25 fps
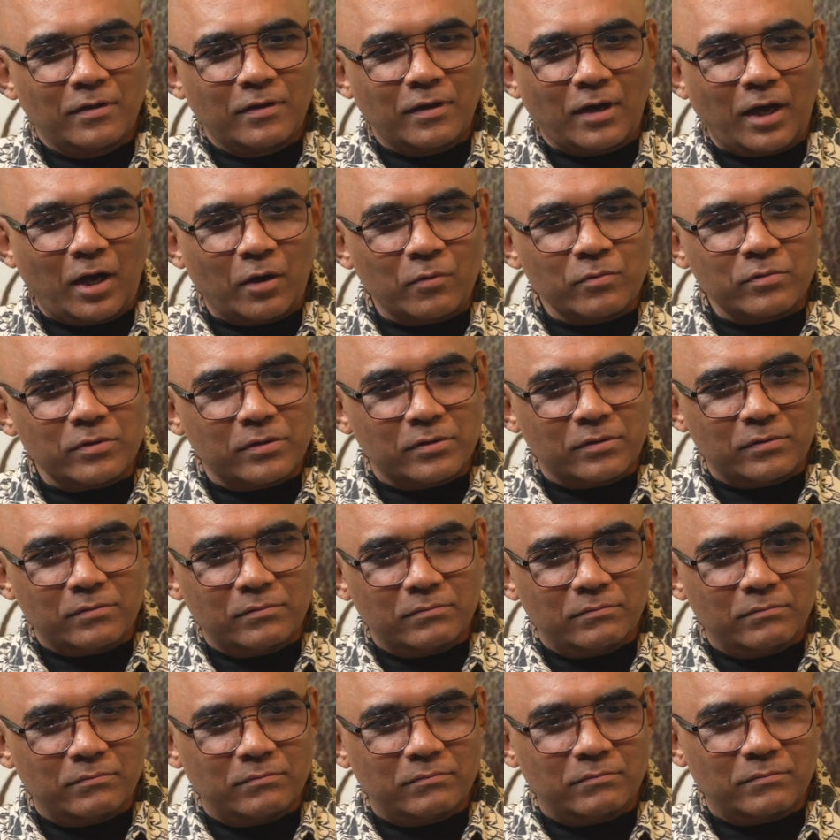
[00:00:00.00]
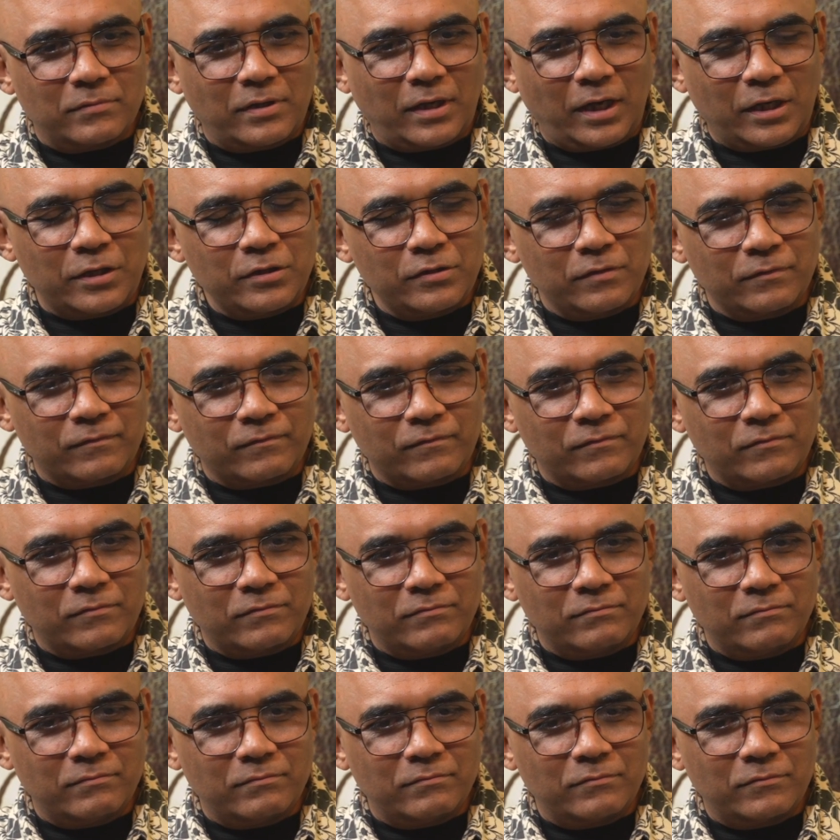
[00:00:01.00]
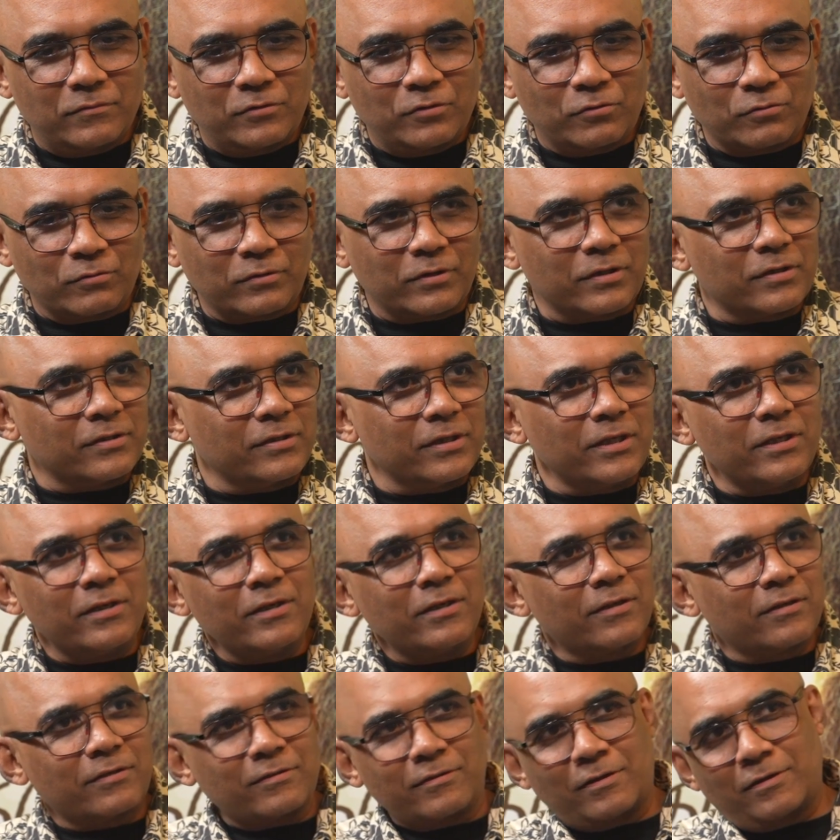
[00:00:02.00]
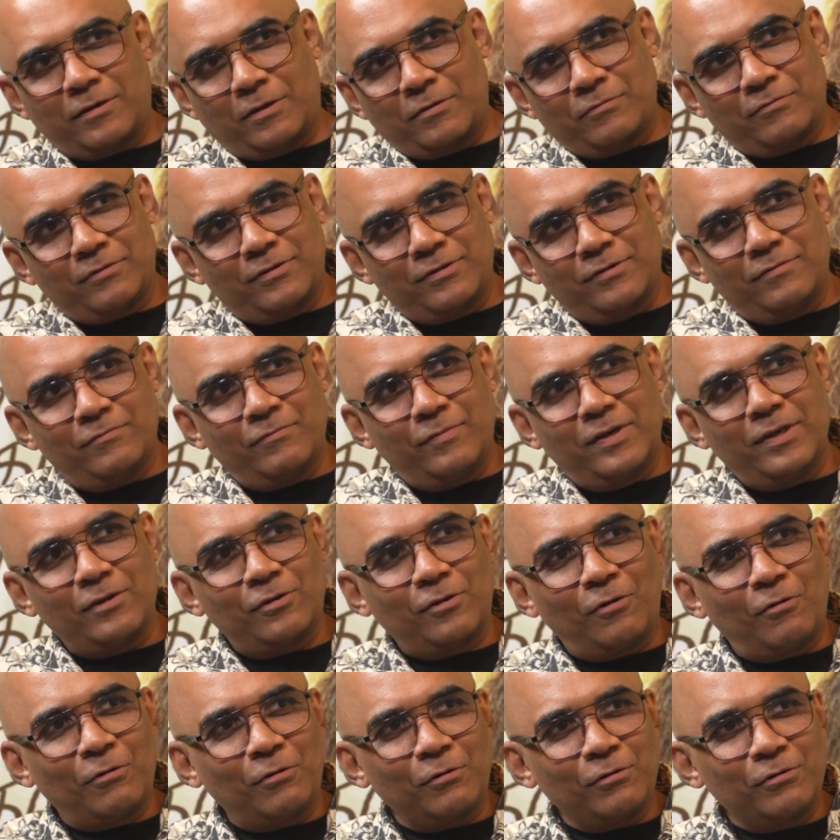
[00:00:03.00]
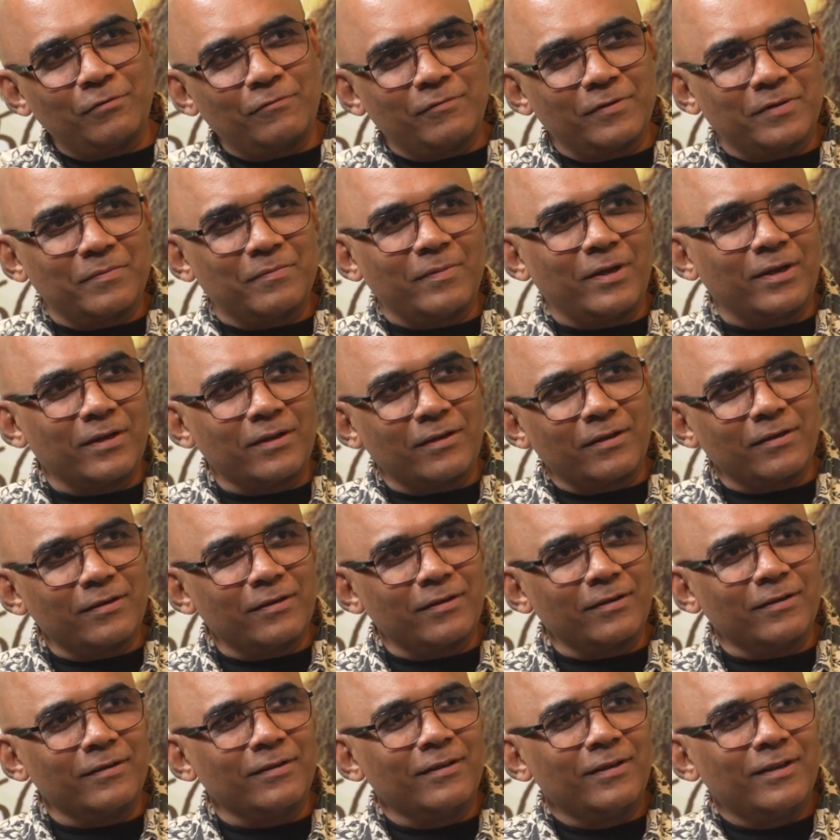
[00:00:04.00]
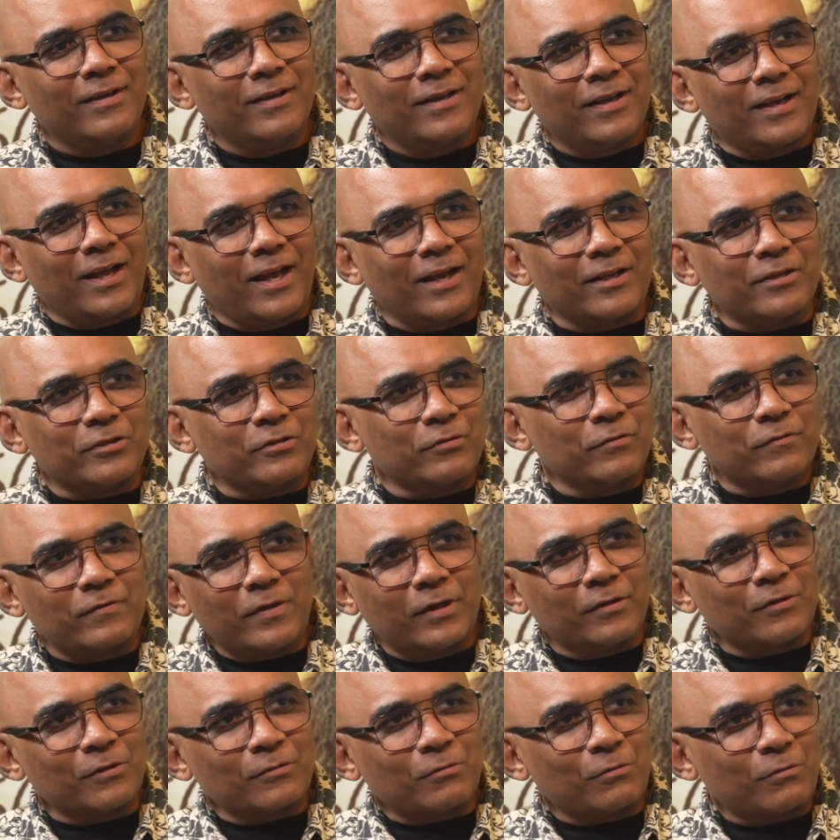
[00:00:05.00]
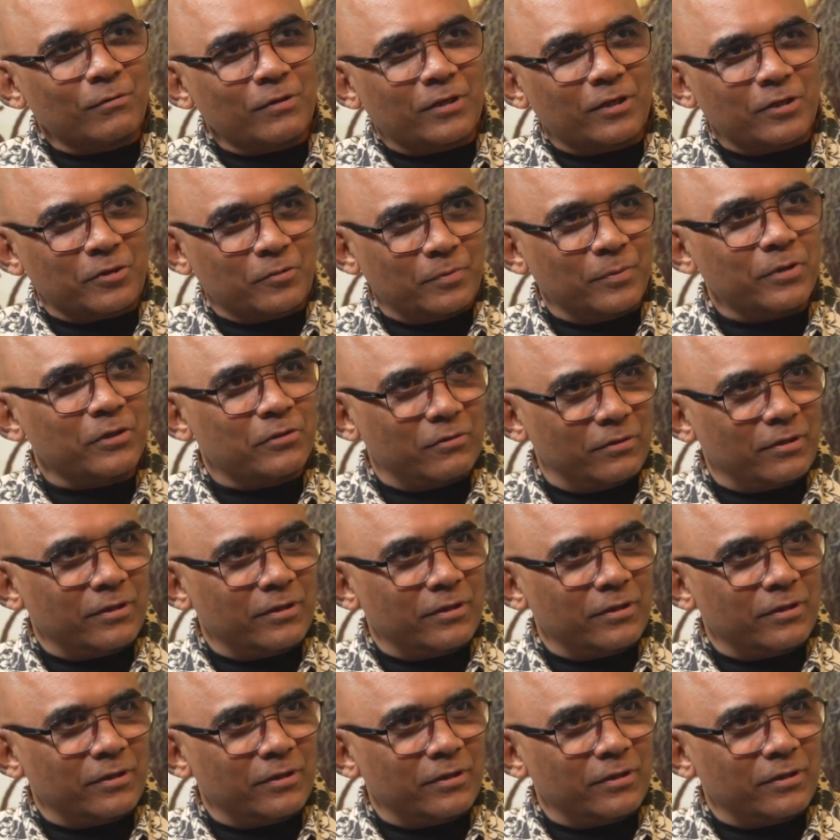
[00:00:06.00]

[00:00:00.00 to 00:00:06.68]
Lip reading: how it kind of took the scenic route and went all over America. And you've done this whole Kashmir to